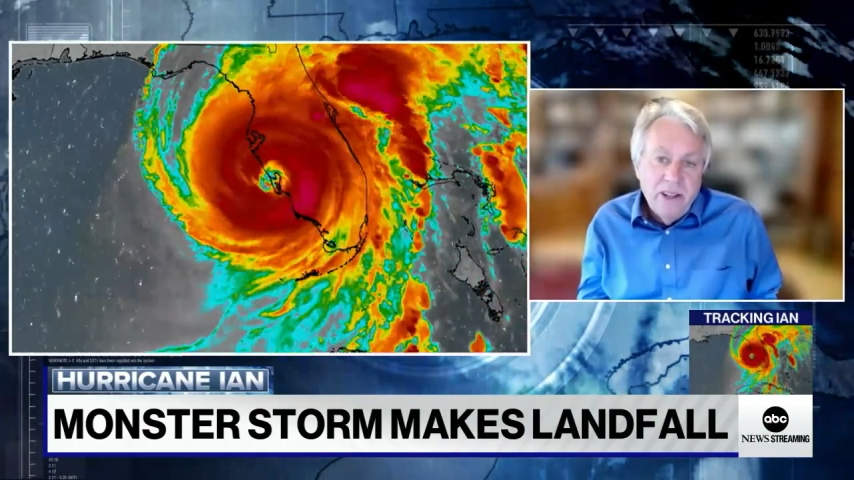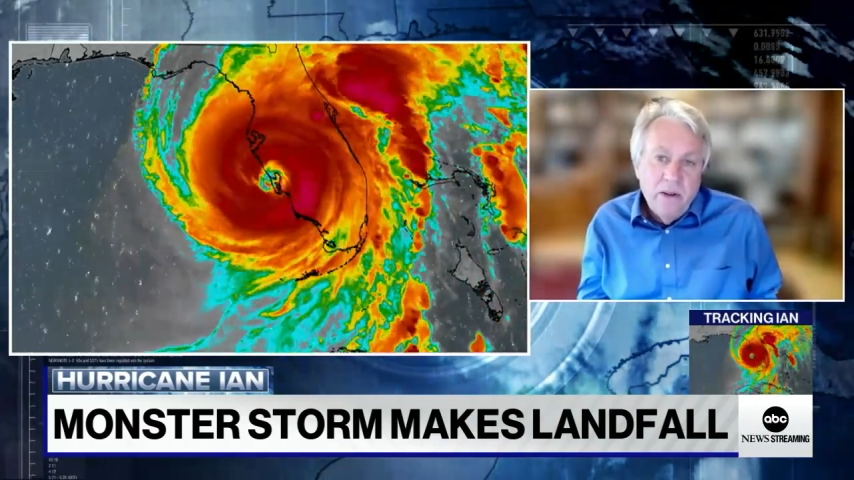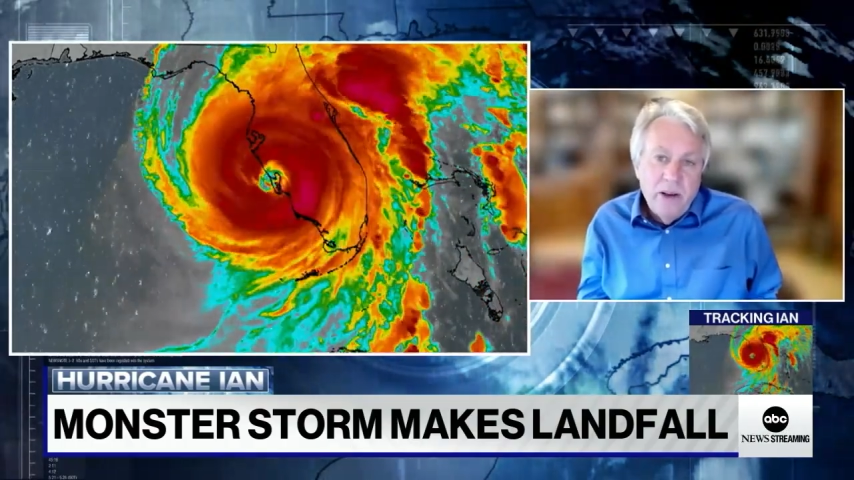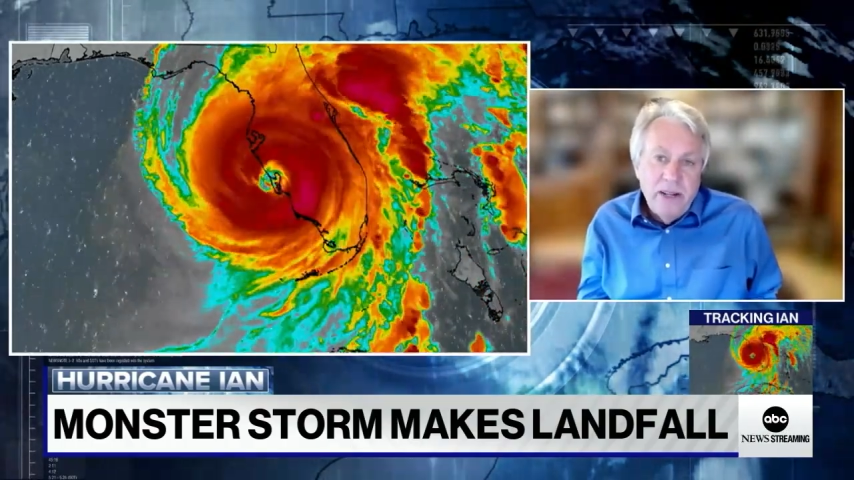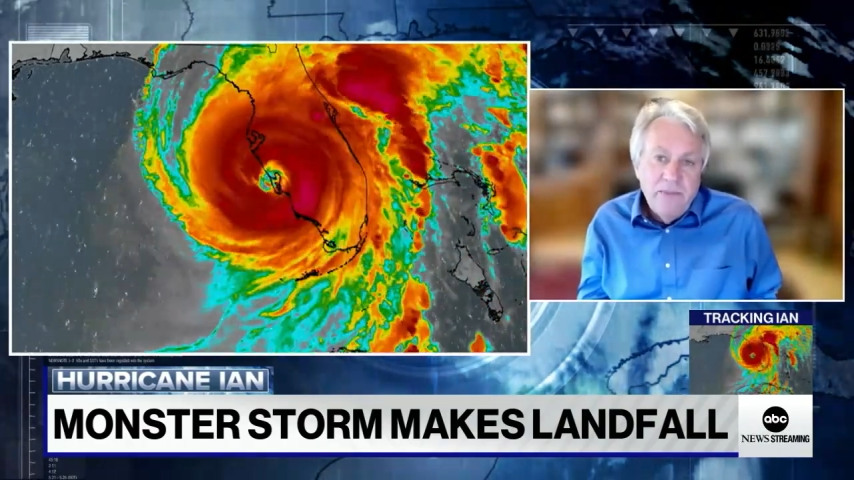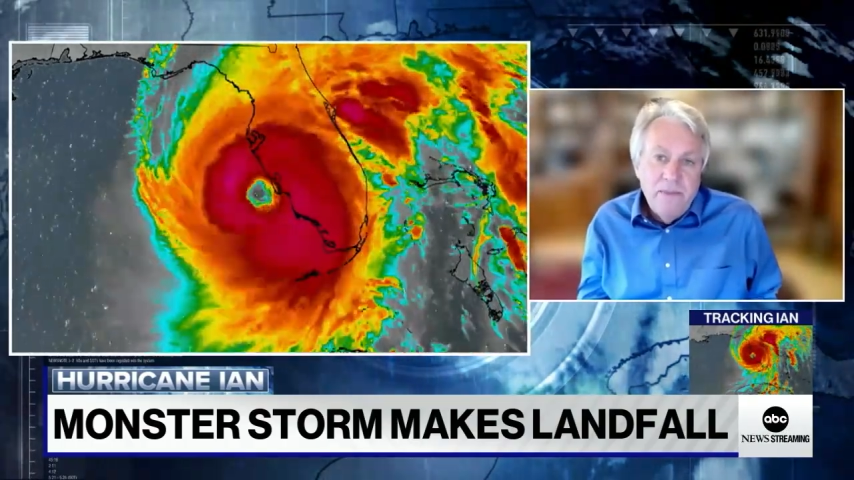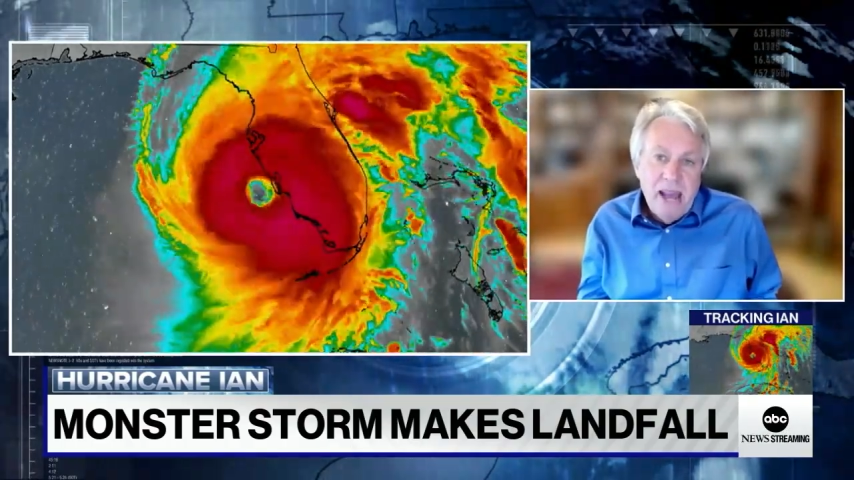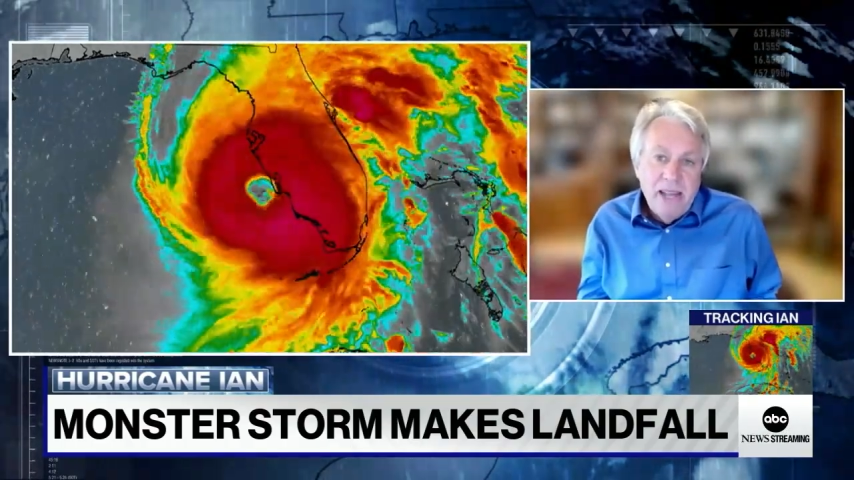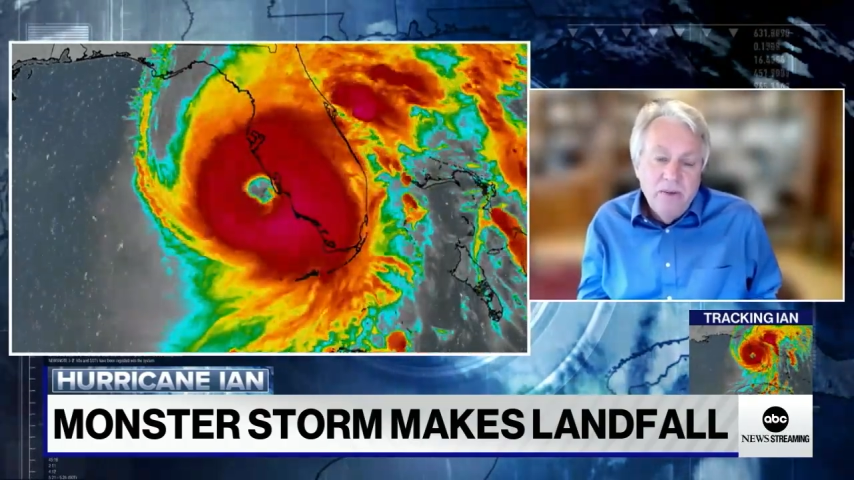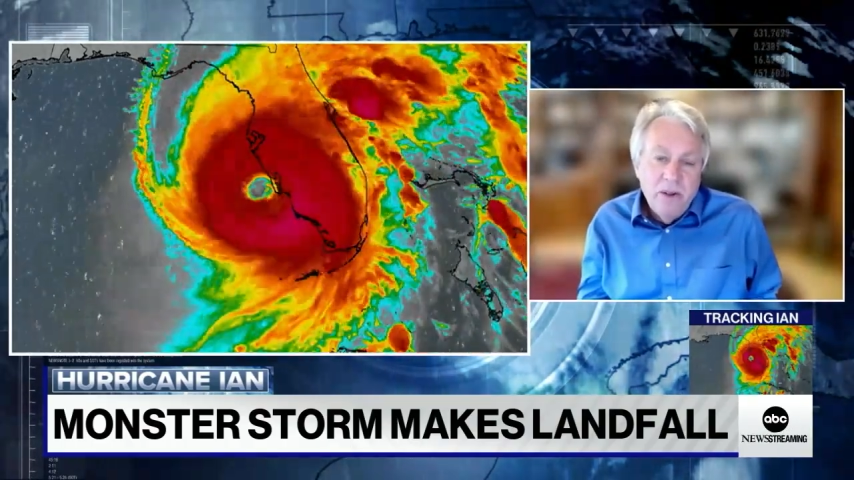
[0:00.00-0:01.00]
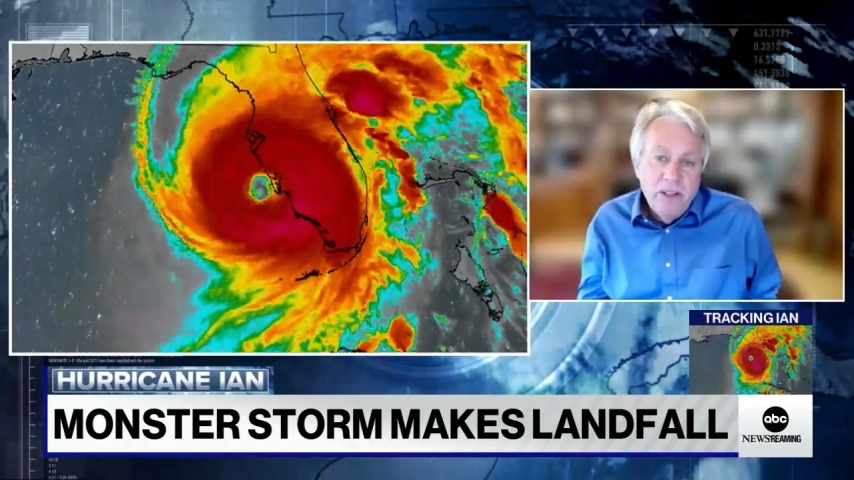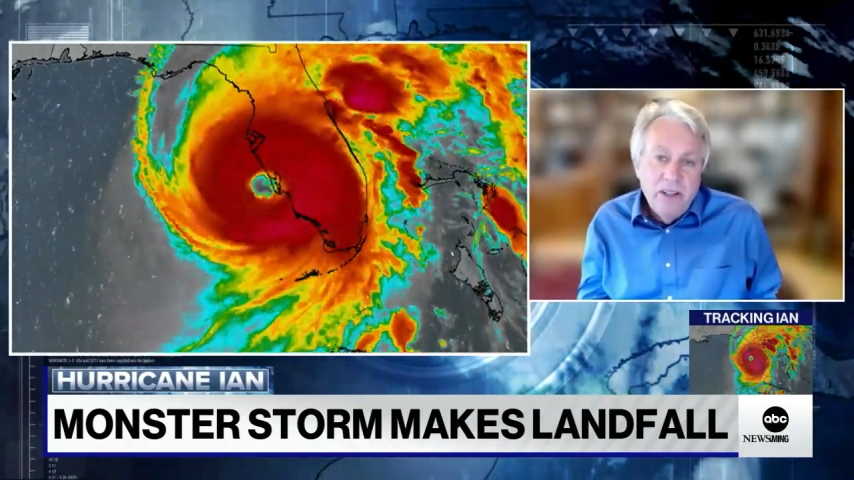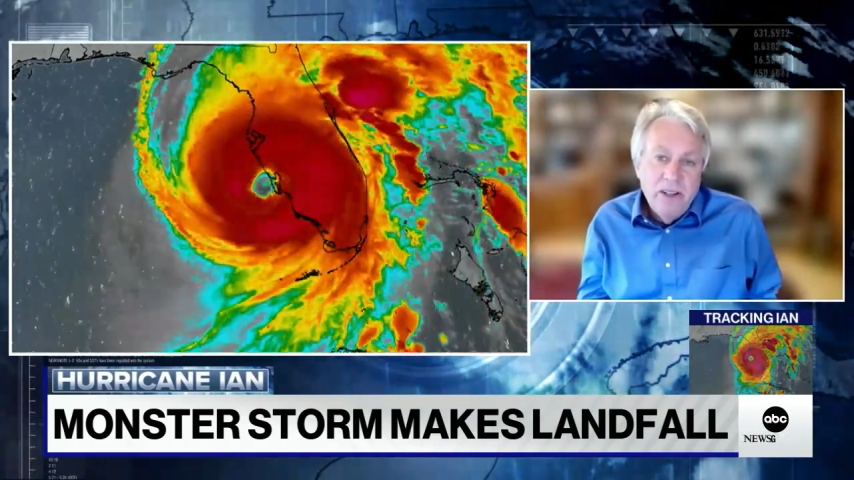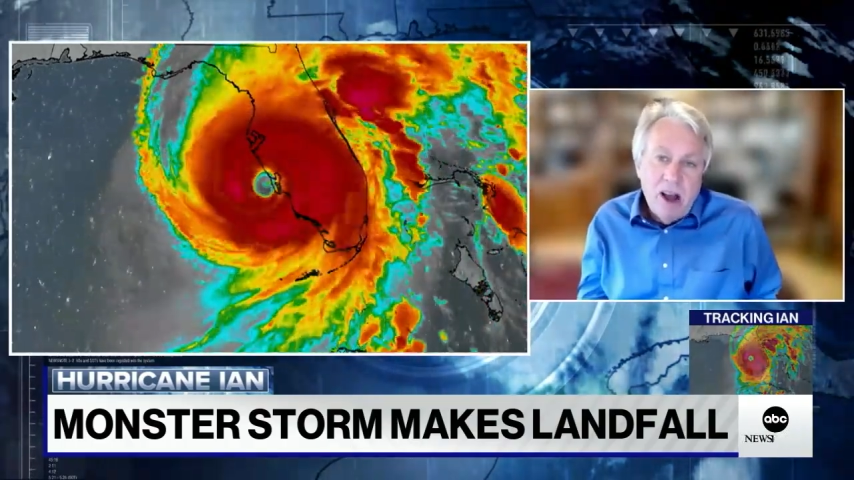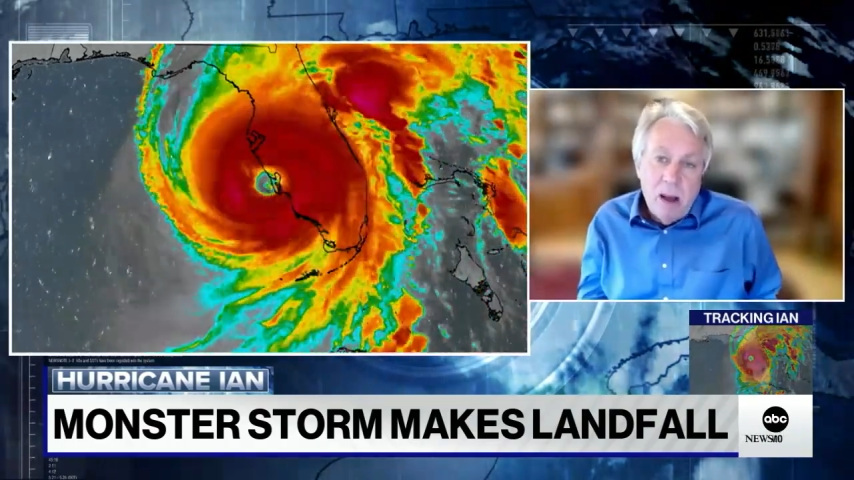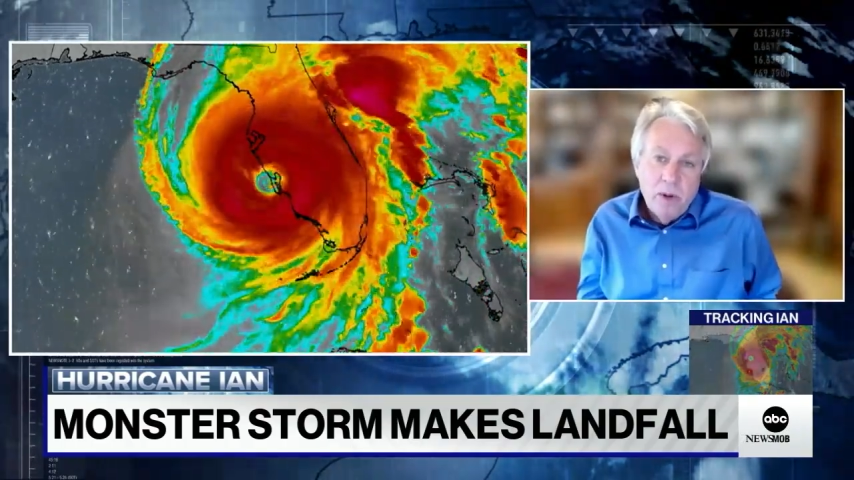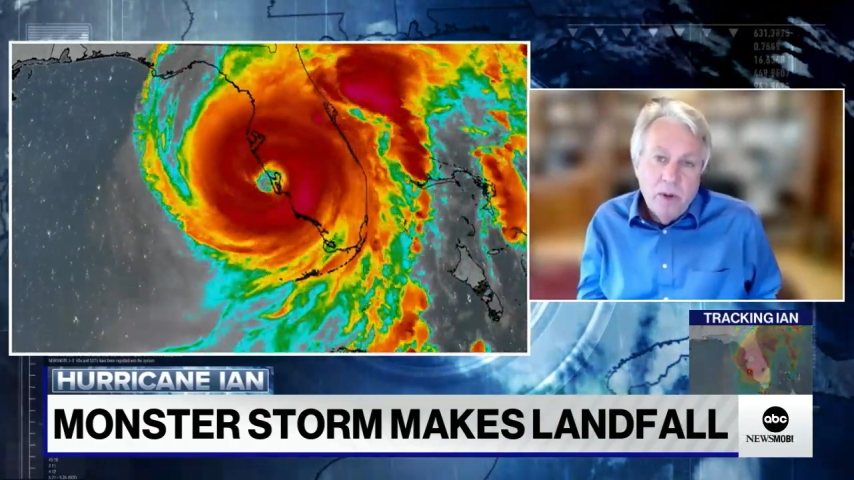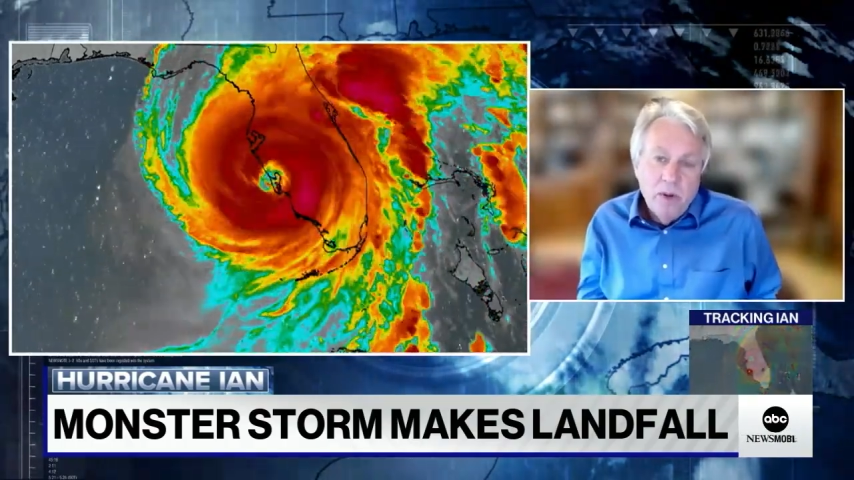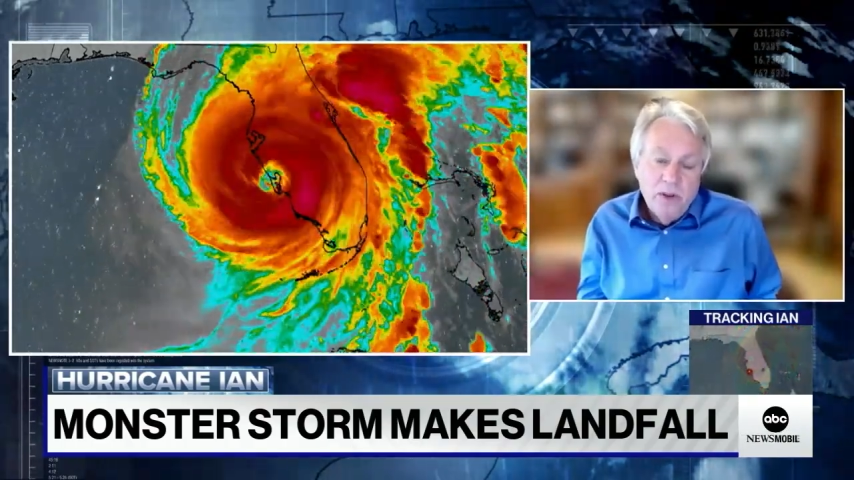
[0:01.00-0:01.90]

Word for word: going to bed with a tropical